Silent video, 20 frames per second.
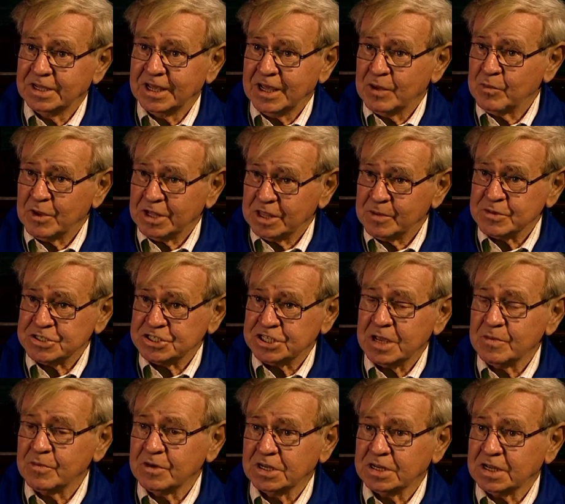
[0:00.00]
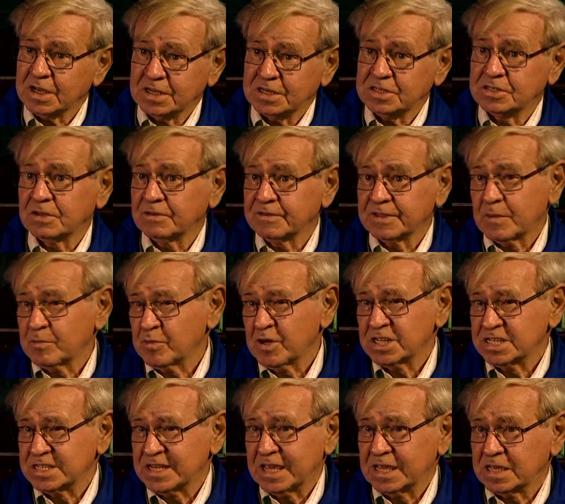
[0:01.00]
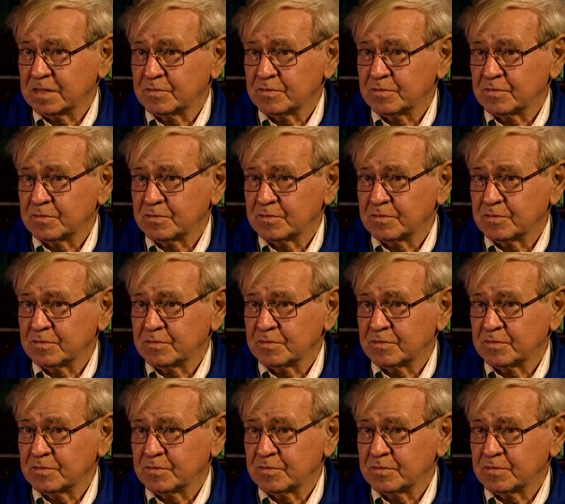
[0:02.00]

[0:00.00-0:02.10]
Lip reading: And when the machine minder had done that, might take